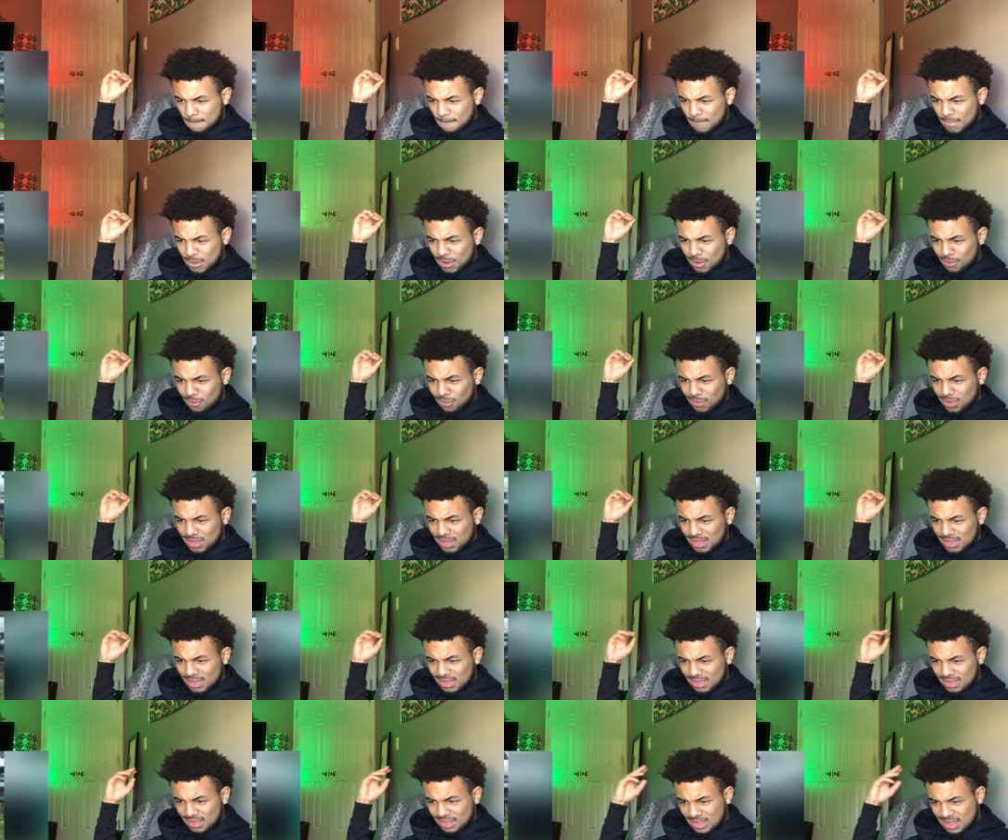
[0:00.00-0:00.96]
Bro, what
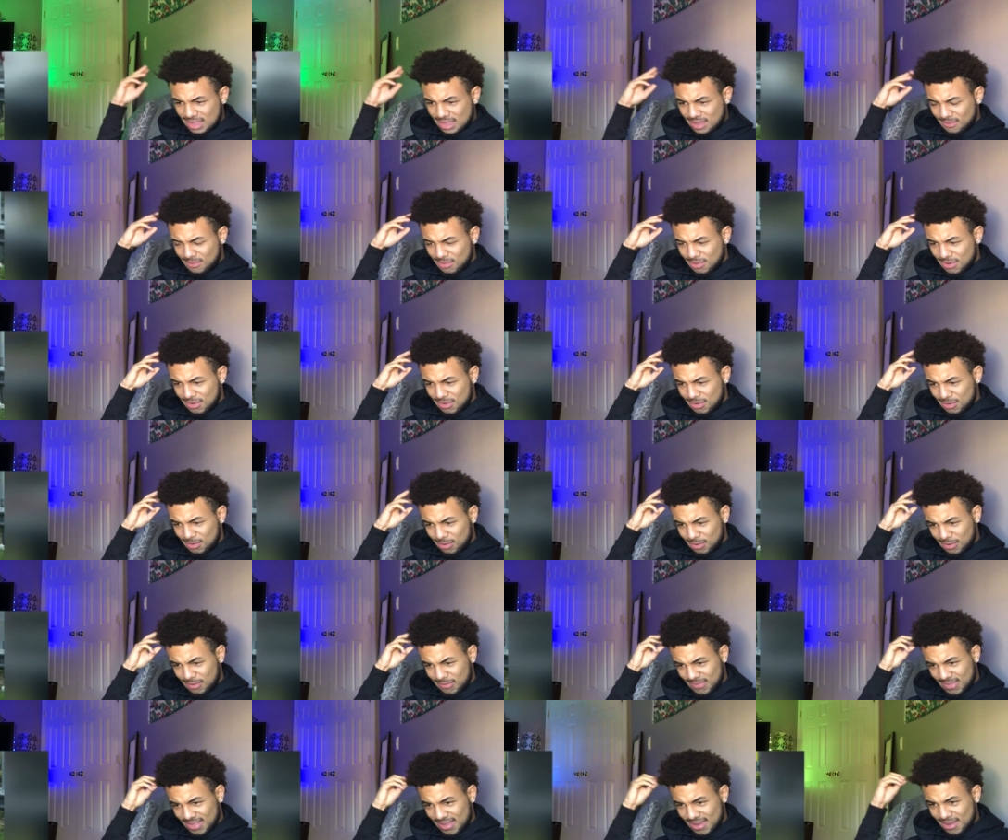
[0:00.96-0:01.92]
is that, bro?
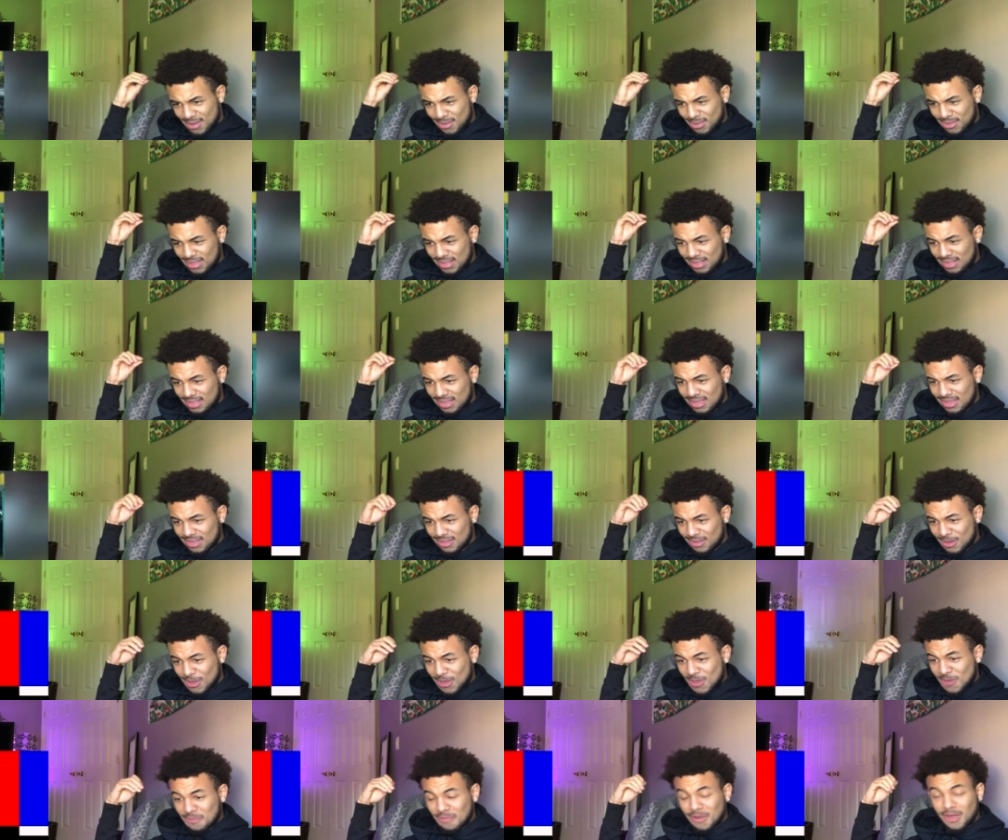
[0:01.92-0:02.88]
Those lizards.
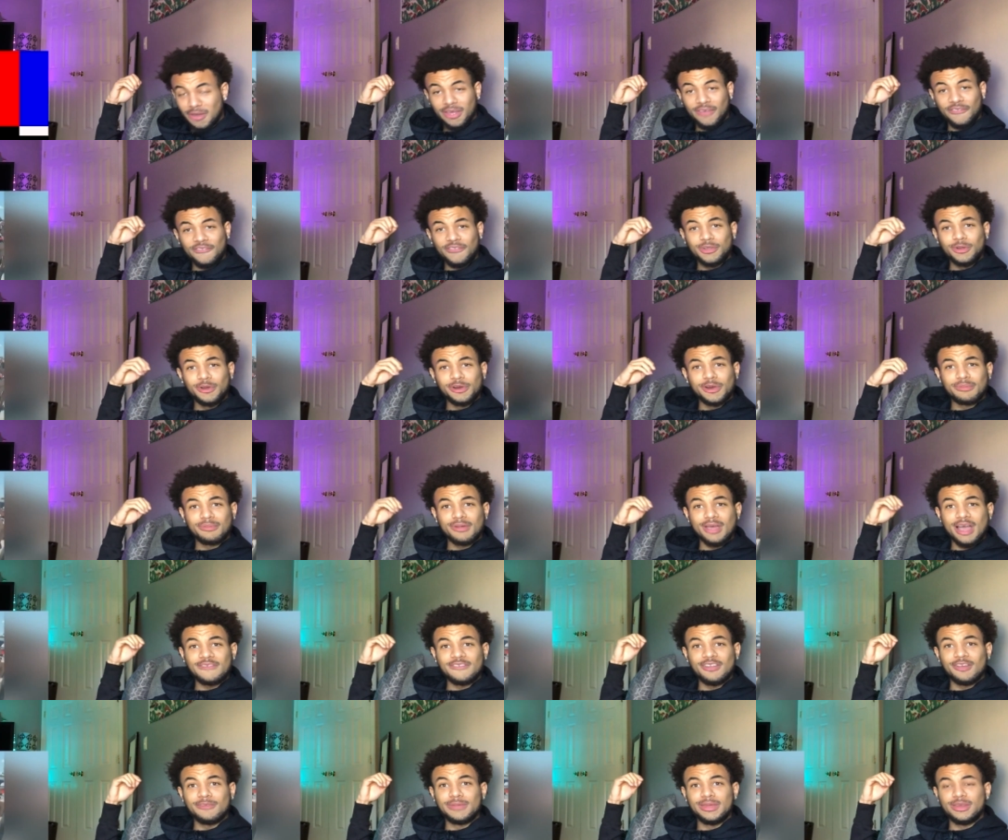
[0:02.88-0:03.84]
Bro, in Florida, bro, I've
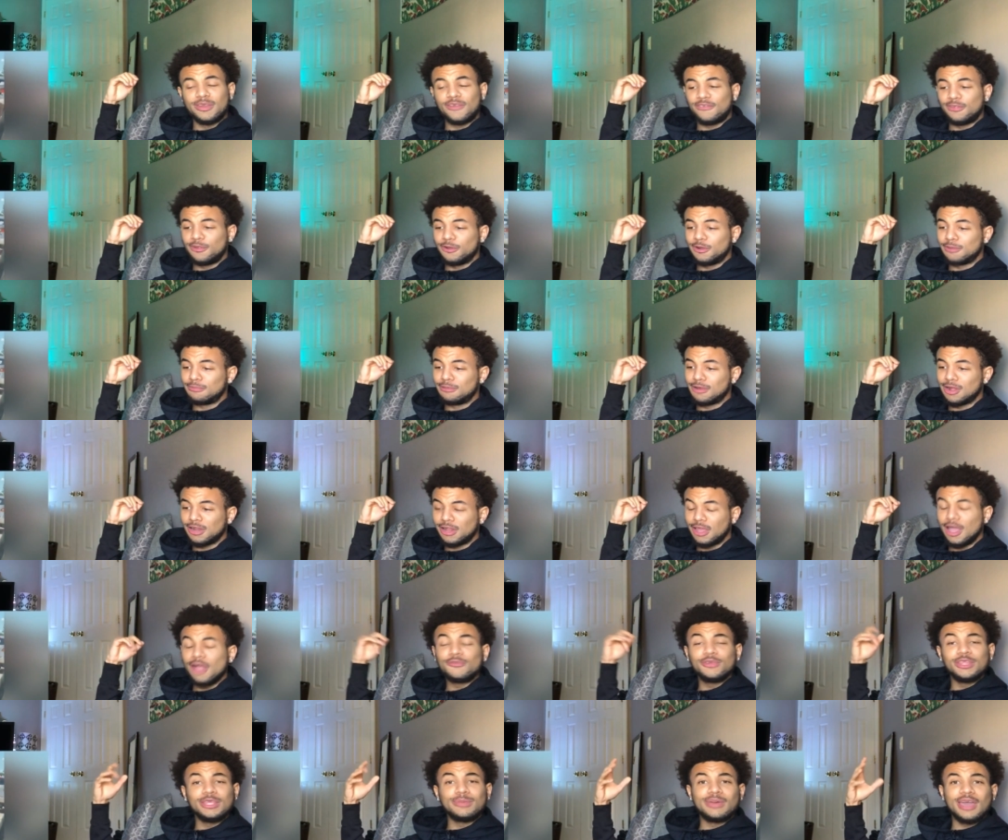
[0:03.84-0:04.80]
never been to Florida, bro. Y'all
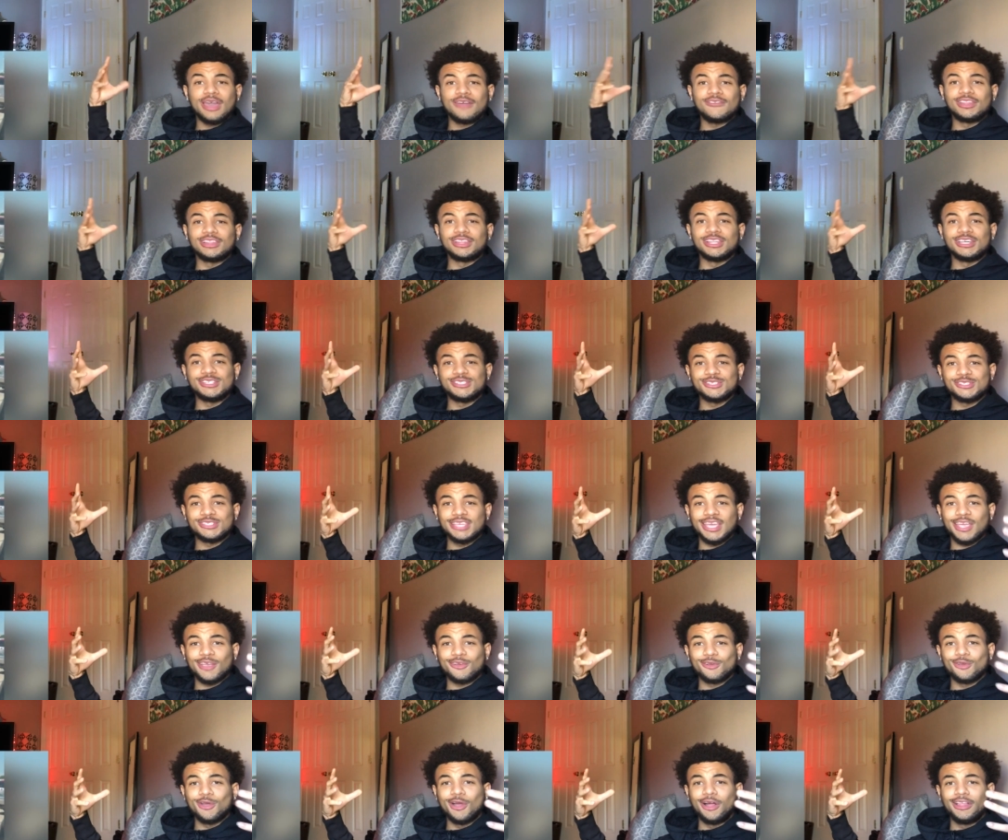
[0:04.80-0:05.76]
really be having lizards like
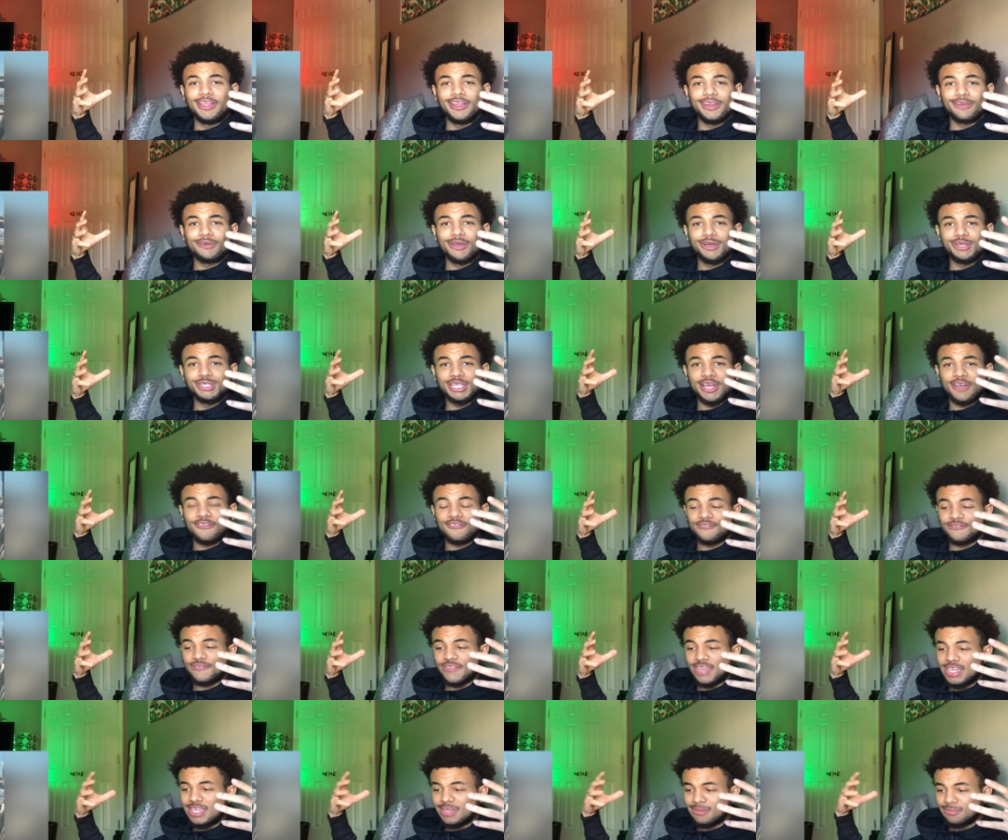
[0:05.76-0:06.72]
crawling around y'all
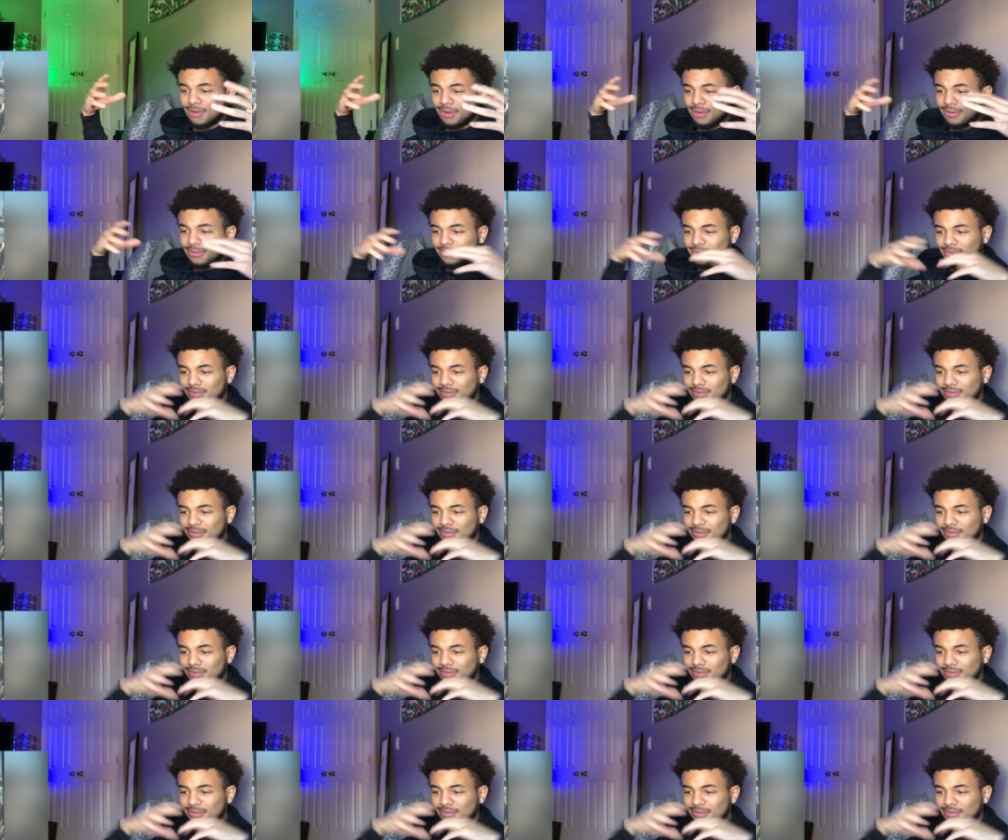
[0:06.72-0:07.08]
feet, bro?